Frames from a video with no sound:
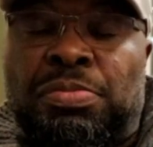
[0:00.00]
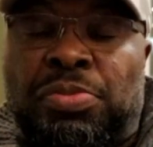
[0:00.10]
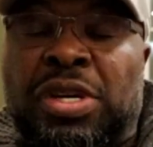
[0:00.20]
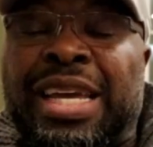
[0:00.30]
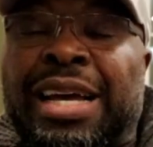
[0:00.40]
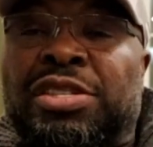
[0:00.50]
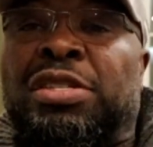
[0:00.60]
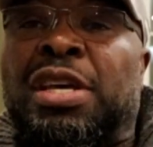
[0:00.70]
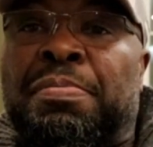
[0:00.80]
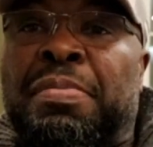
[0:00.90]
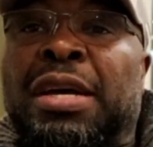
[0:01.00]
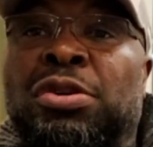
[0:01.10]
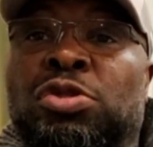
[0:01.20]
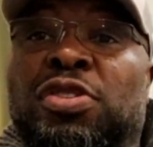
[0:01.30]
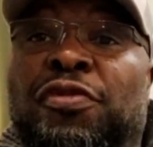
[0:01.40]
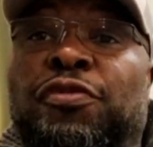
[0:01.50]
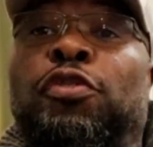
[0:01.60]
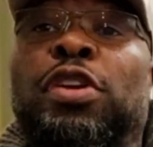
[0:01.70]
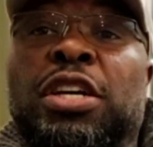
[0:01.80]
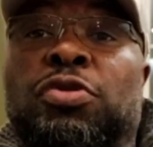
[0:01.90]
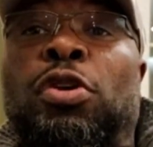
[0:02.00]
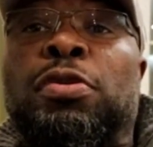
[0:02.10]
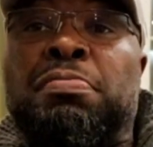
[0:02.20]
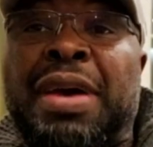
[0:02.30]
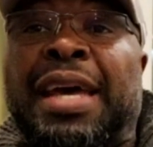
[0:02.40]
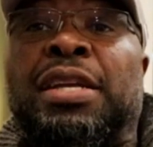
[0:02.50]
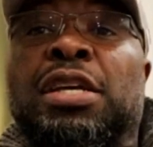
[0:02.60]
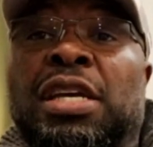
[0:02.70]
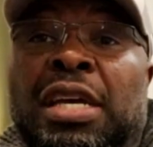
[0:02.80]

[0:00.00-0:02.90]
body as a man who's a fully grown man.